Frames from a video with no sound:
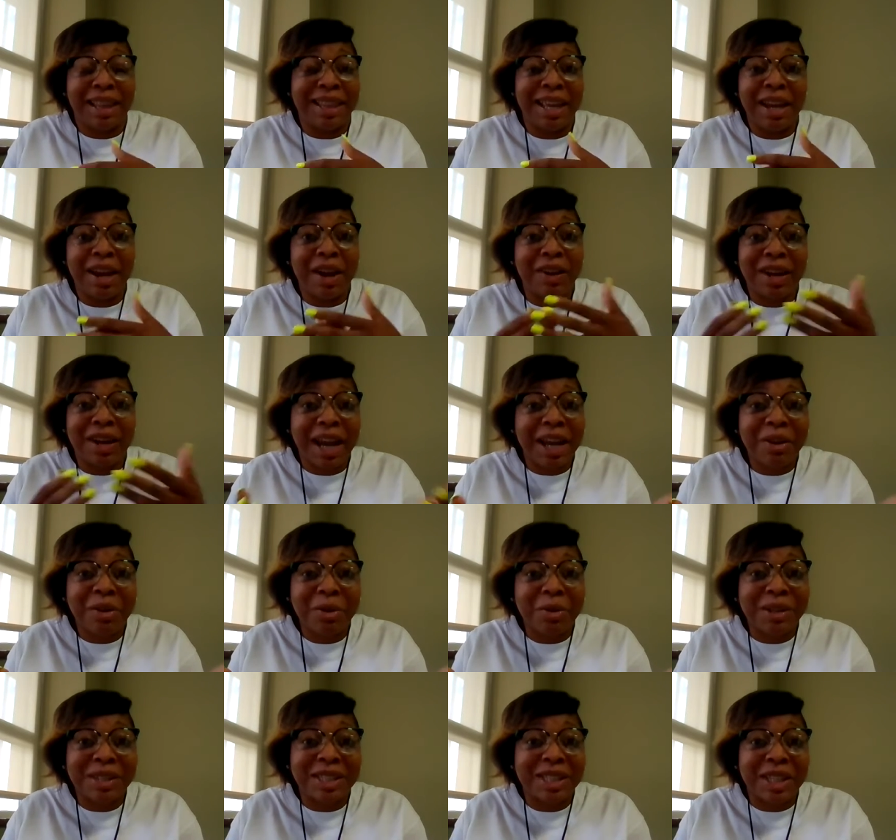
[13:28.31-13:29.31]
they are not
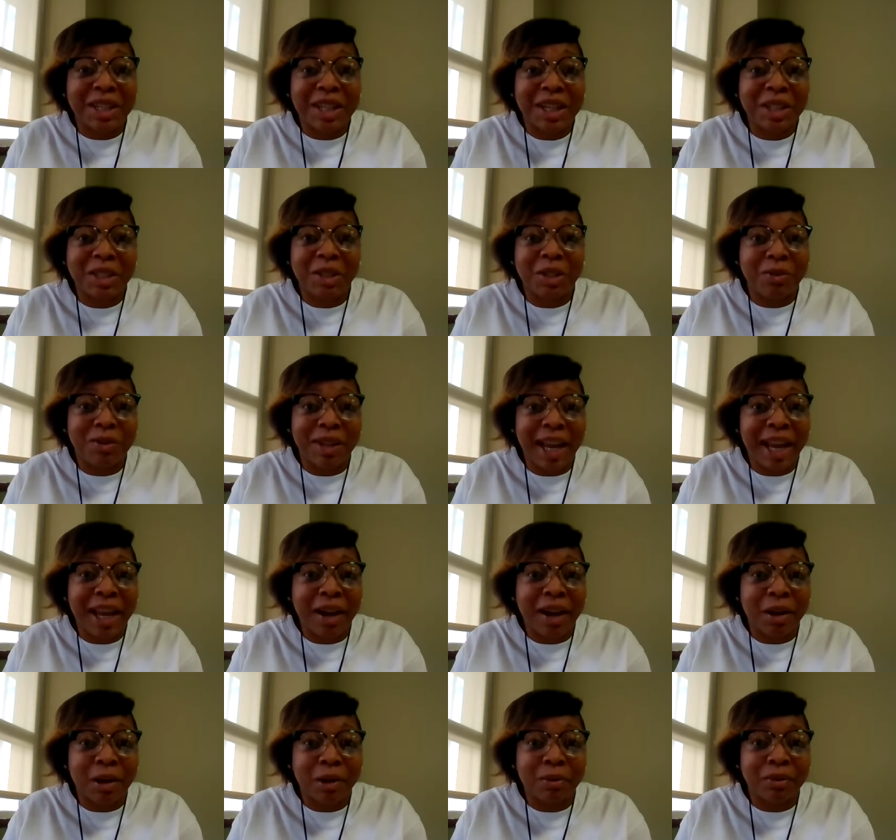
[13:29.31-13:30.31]
going to hunt you
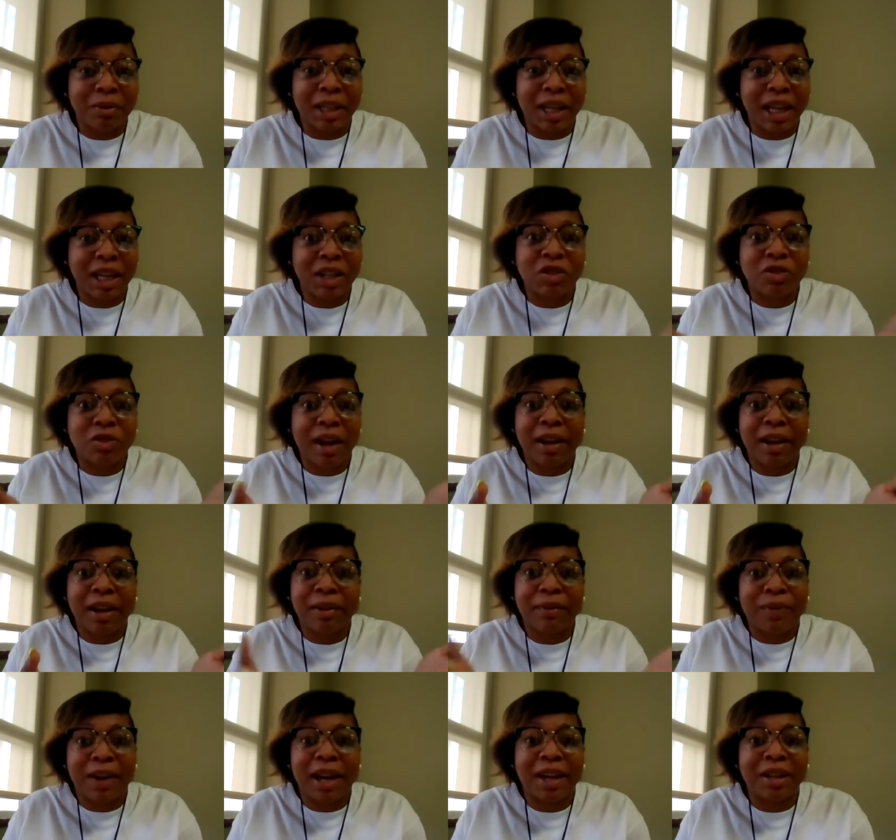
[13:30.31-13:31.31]
down and
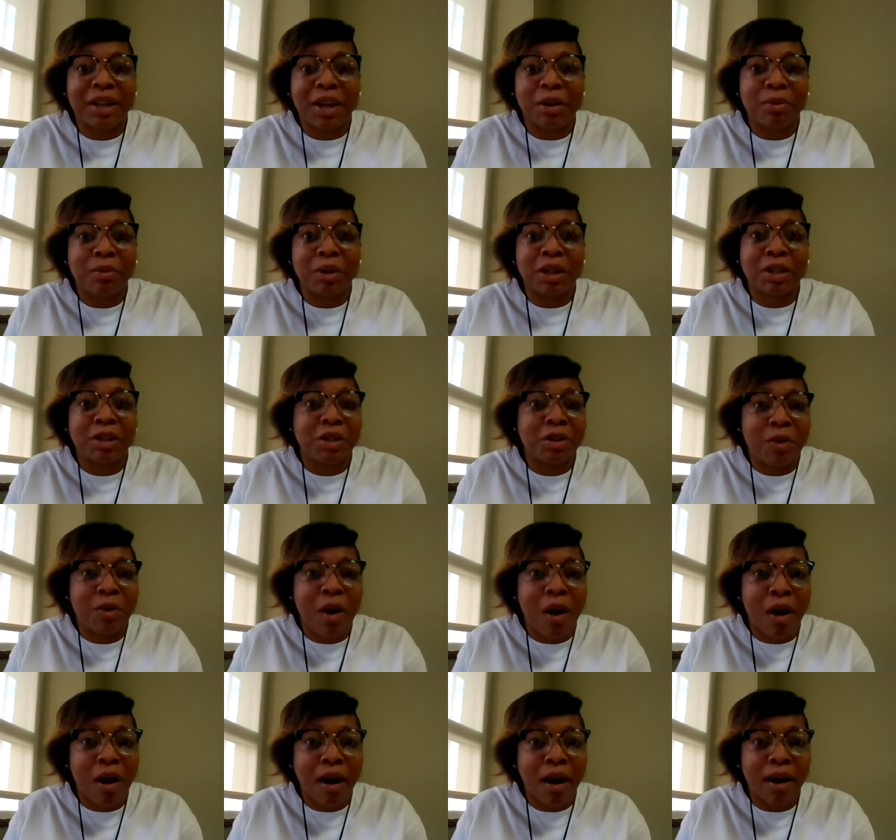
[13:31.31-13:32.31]
try to find where you
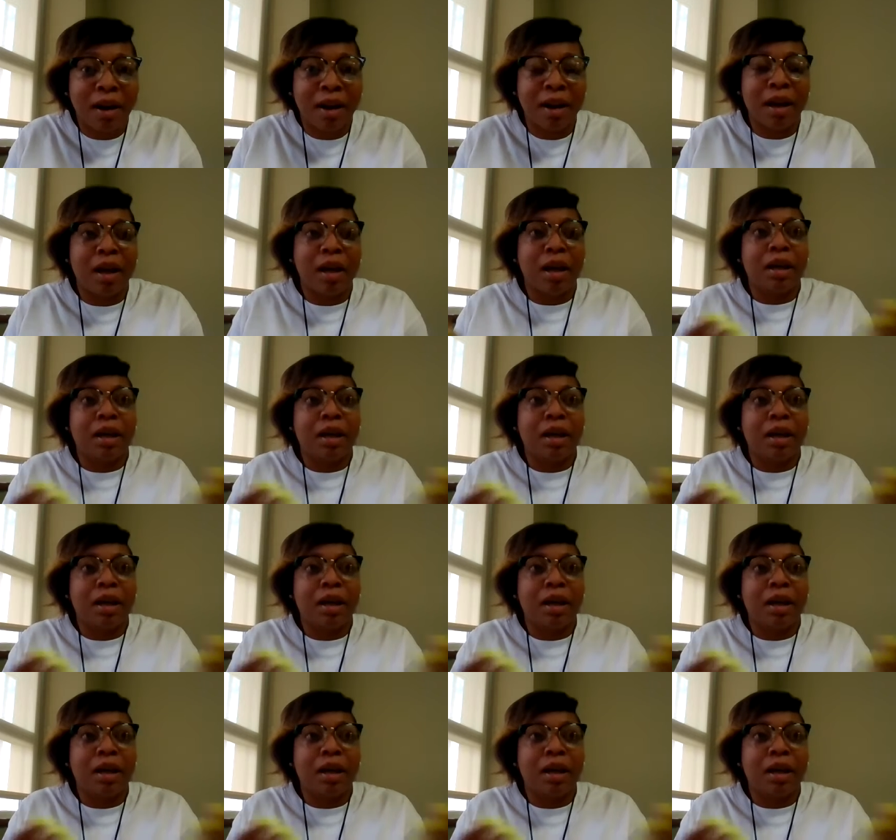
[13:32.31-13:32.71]
are.